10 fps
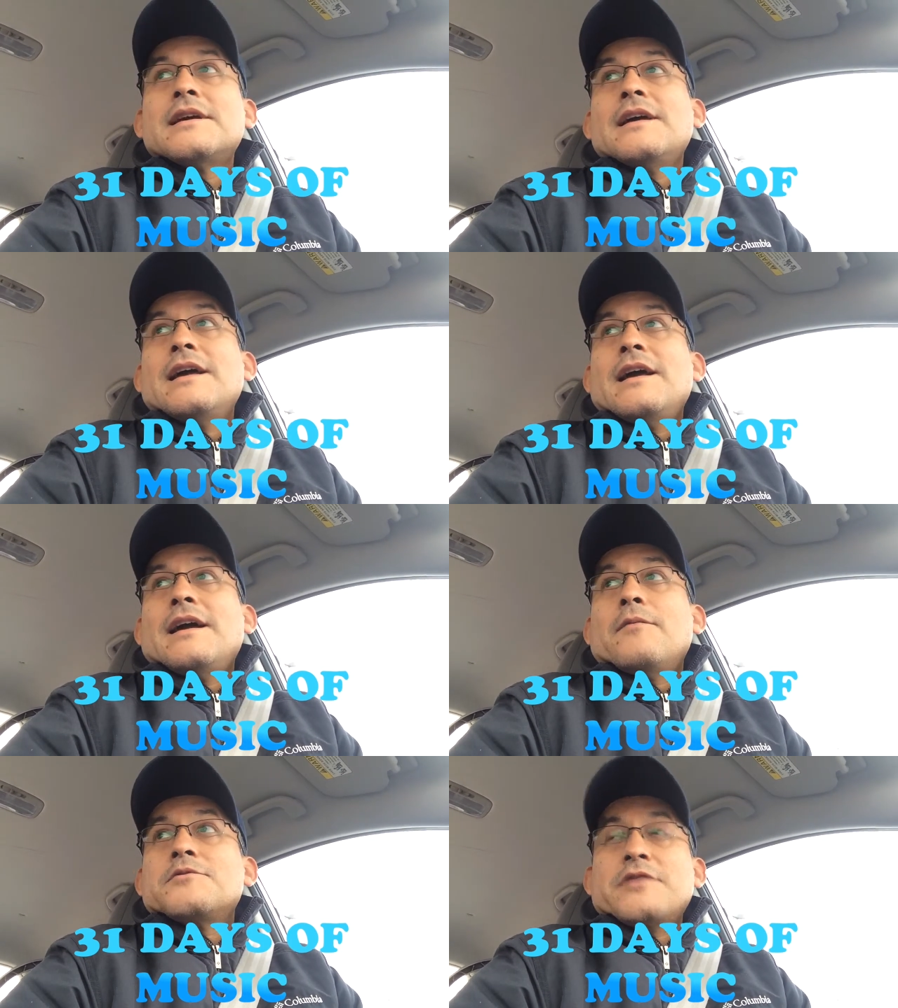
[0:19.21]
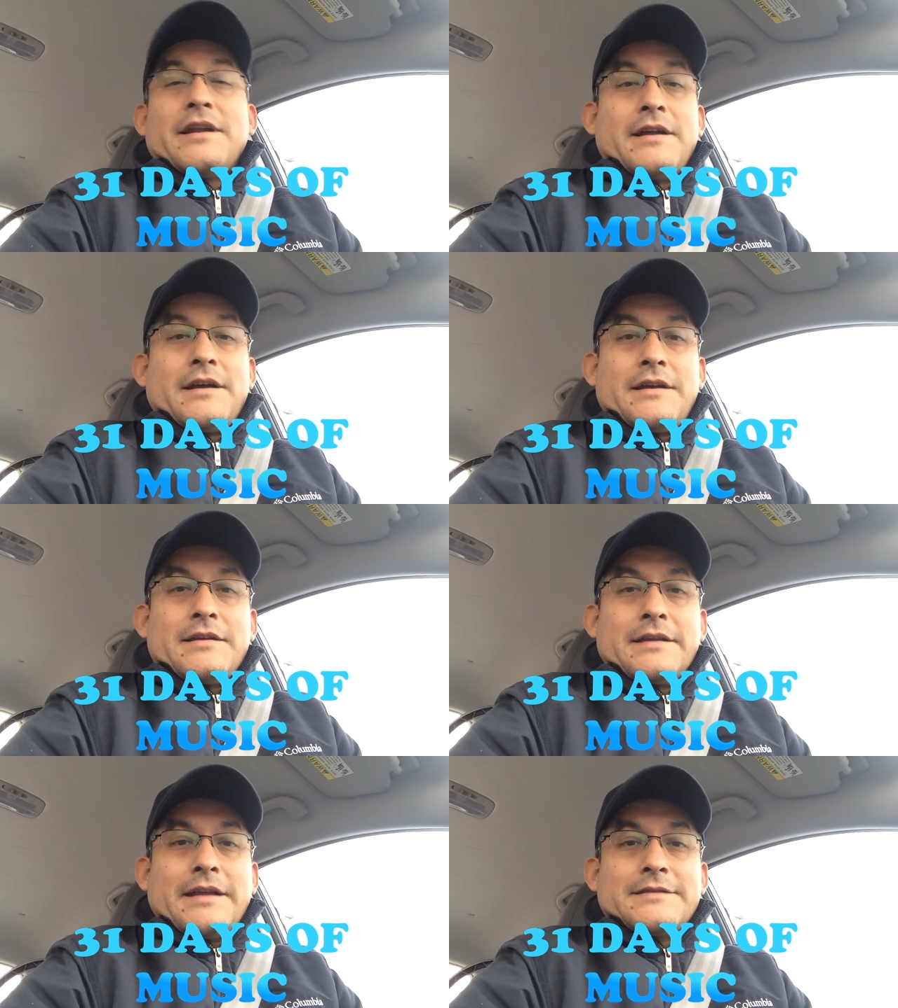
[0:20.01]
I'm trying to
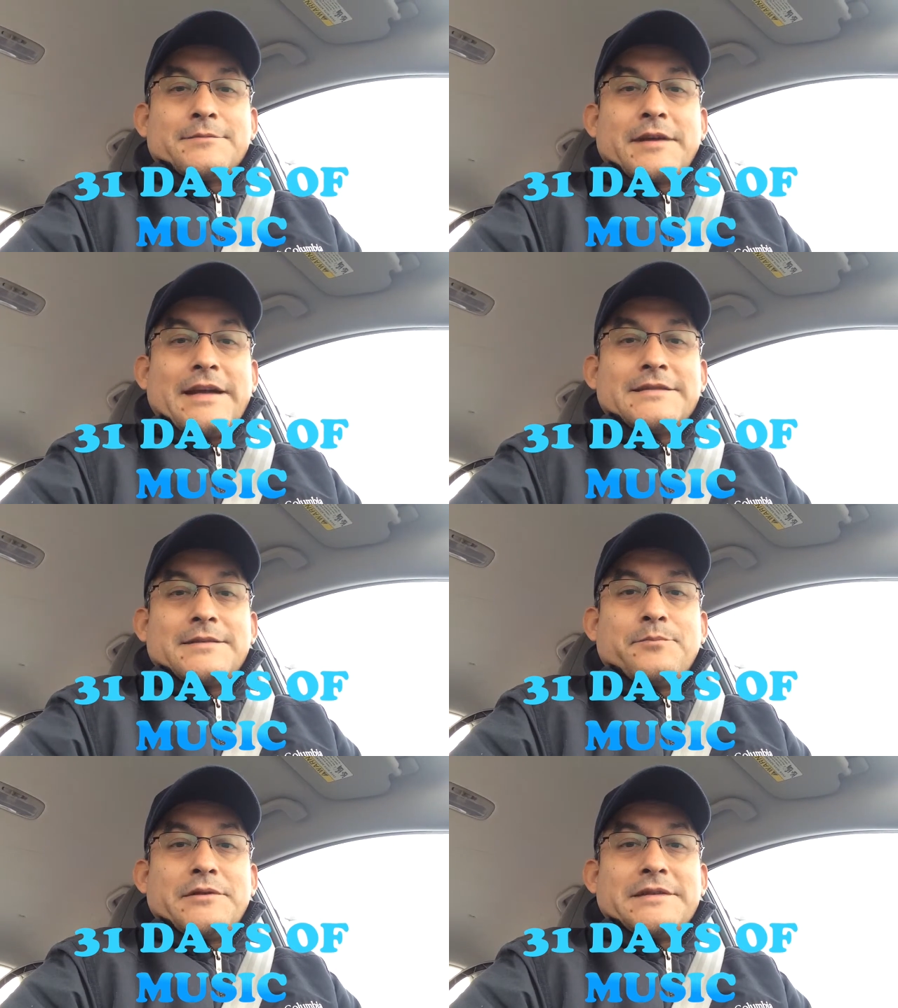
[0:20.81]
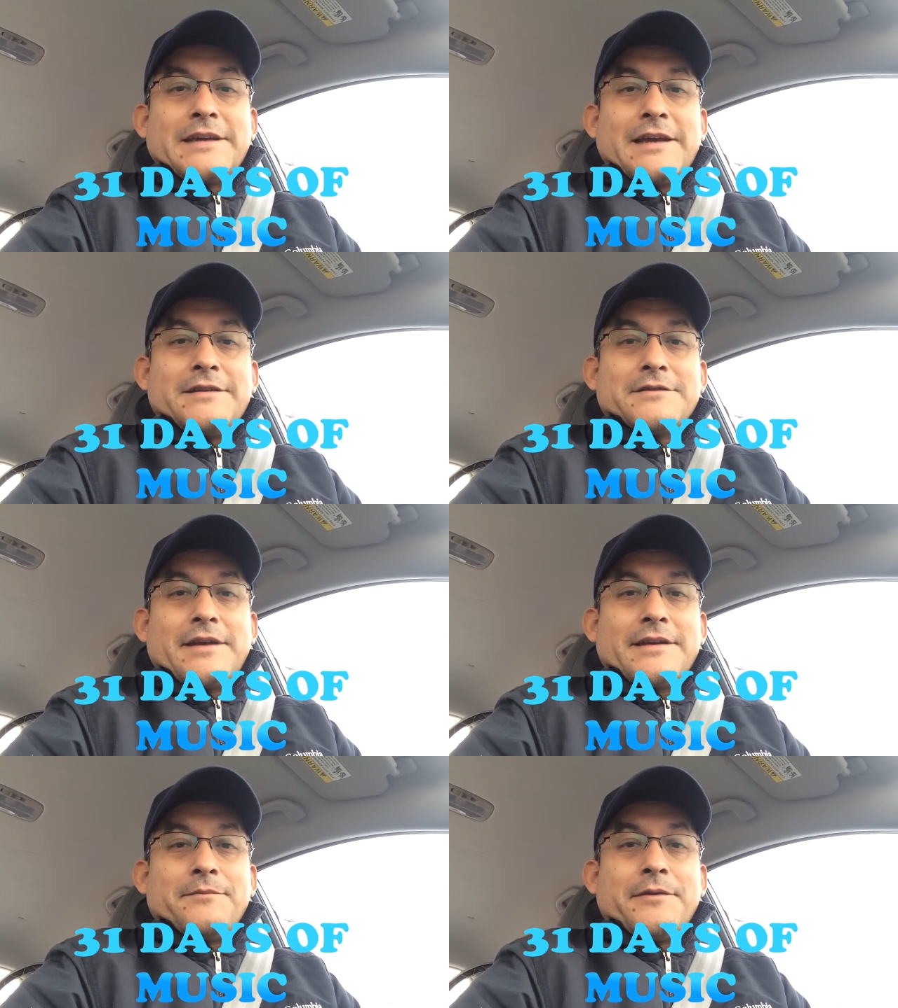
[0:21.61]
get some content put together so
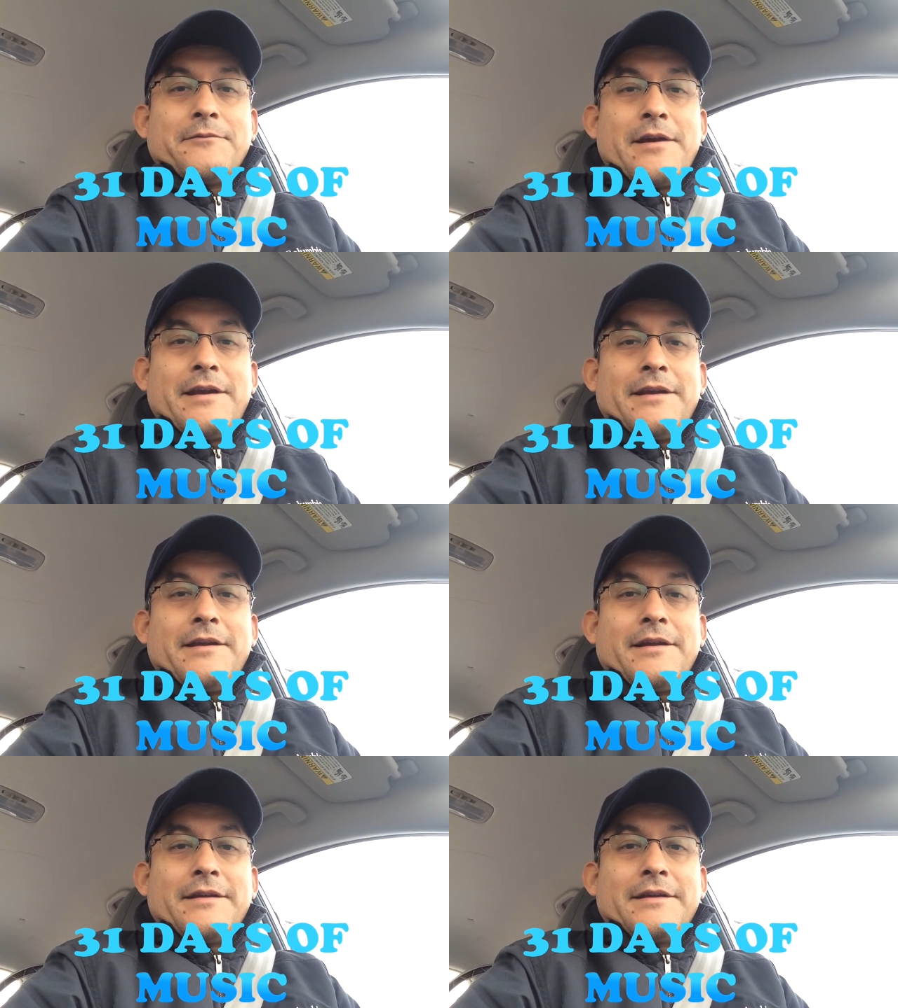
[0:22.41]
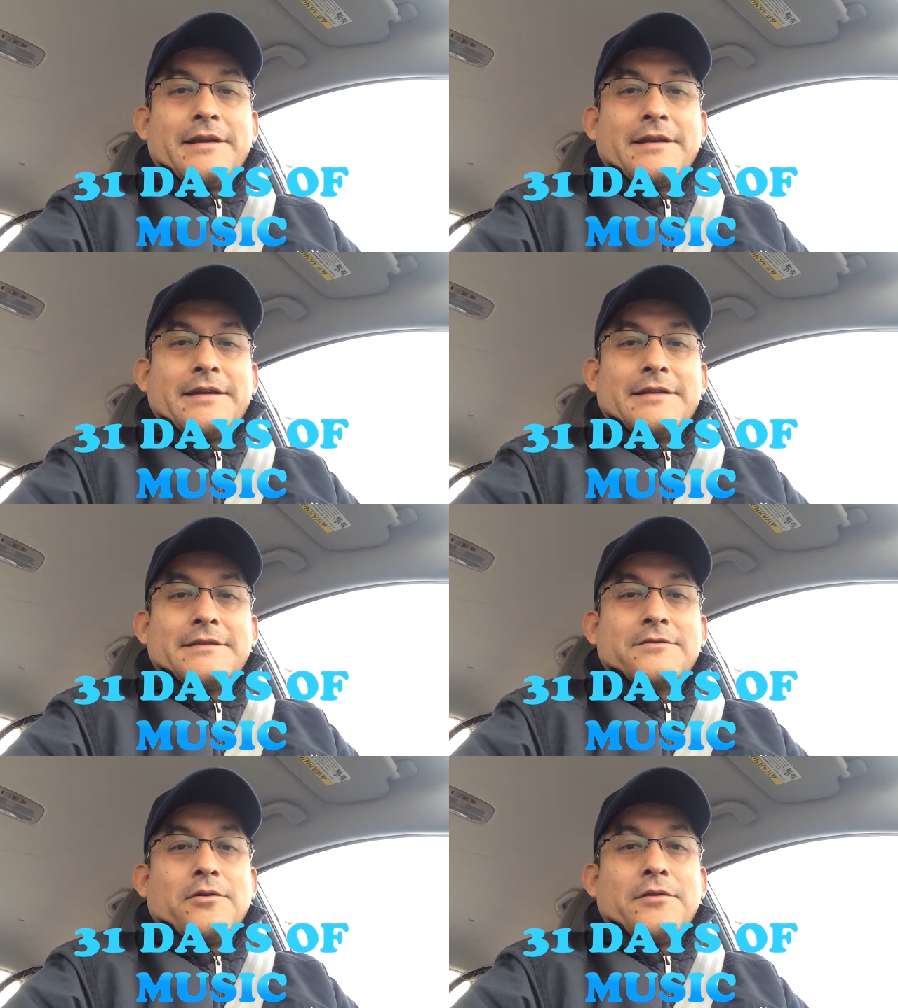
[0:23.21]
I can be ready and, and get
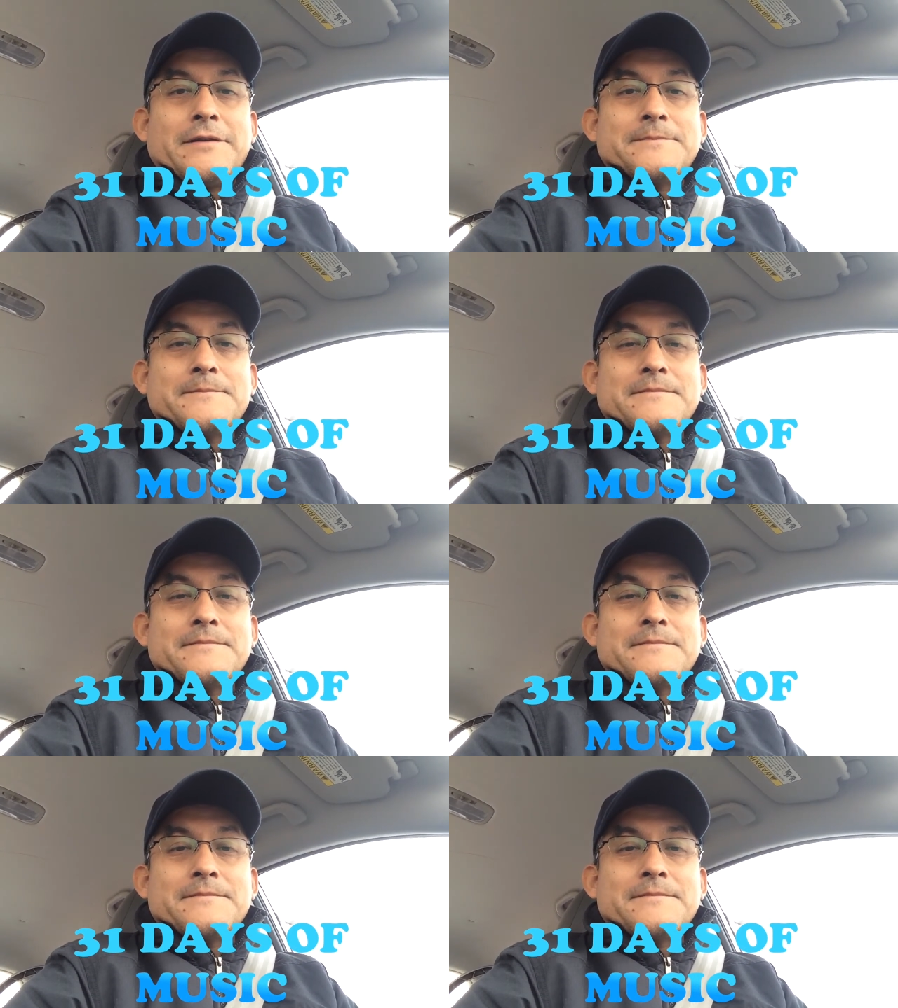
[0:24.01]
this going.